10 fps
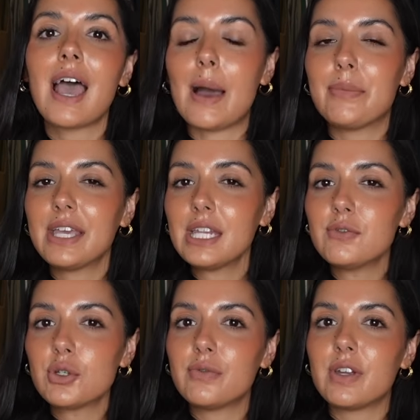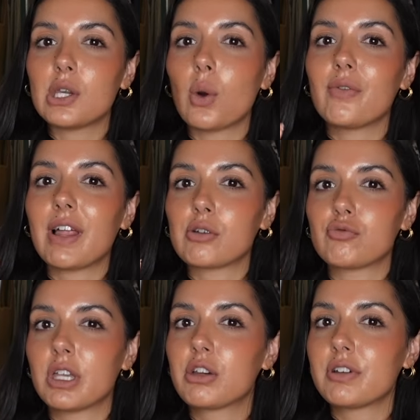I'm thinking of doing a video of like
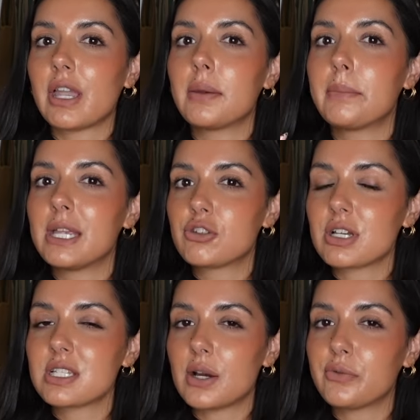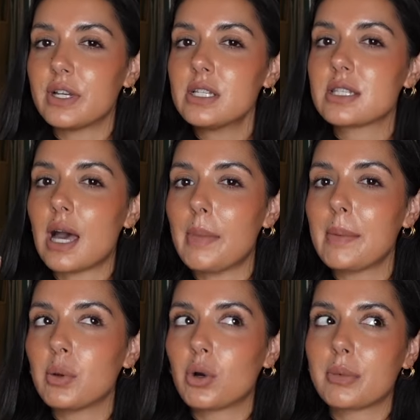recreating Pinterest outfits. That might
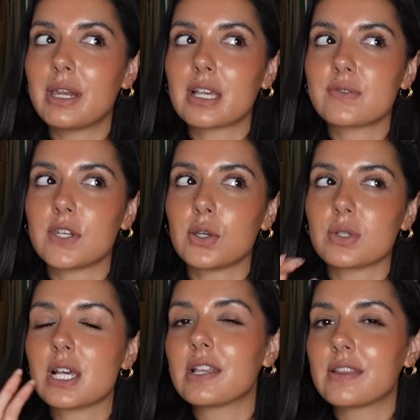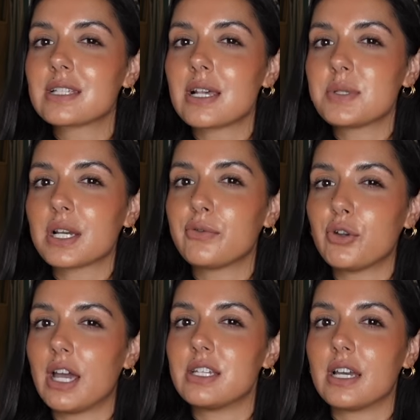be one of my next videos. I think that sounds like a fun
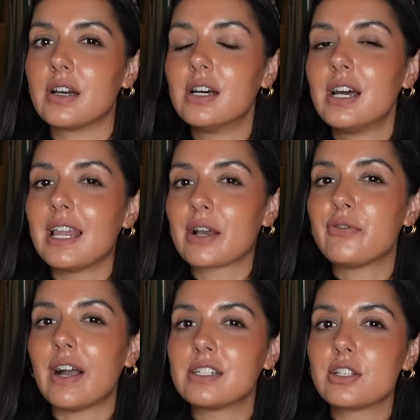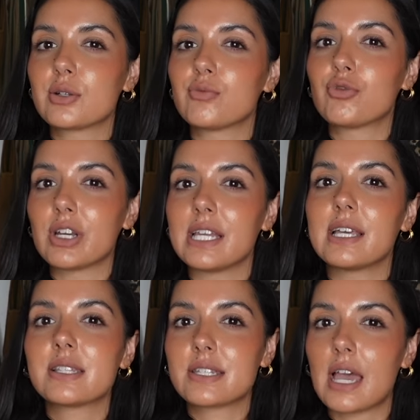idea. Like finding some really
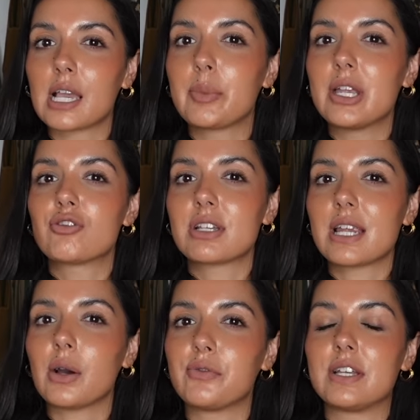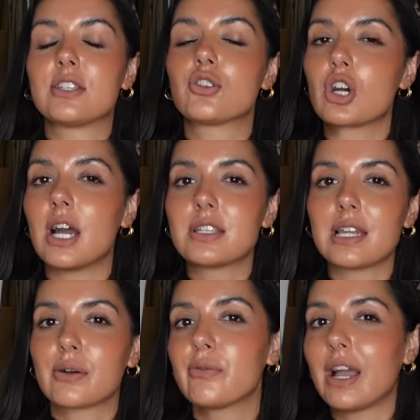aesthetic Pinterest outfits and trying to
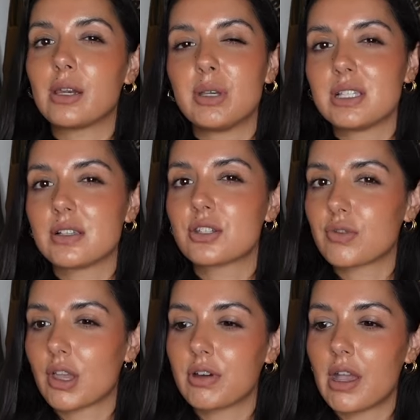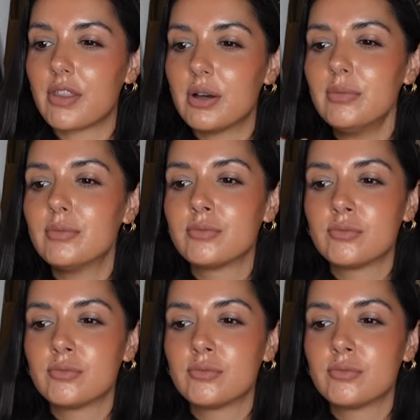like find pieces to recreate them.